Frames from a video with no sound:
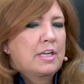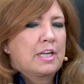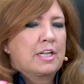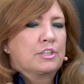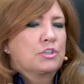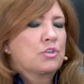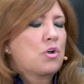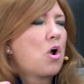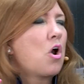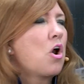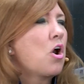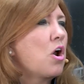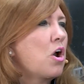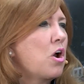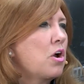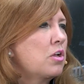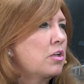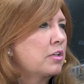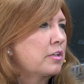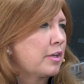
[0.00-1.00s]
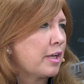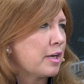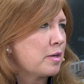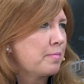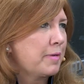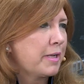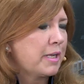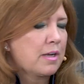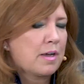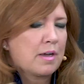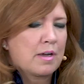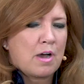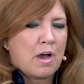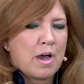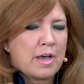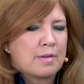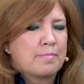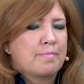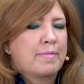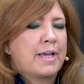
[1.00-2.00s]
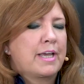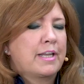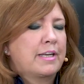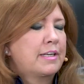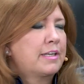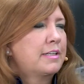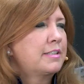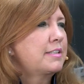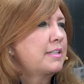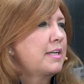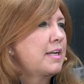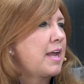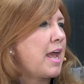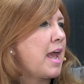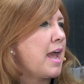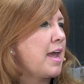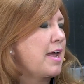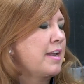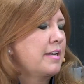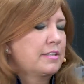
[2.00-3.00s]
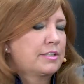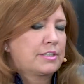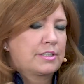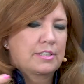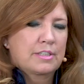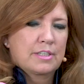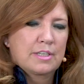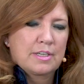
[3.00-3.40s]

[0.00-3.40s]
it's all going to be automated and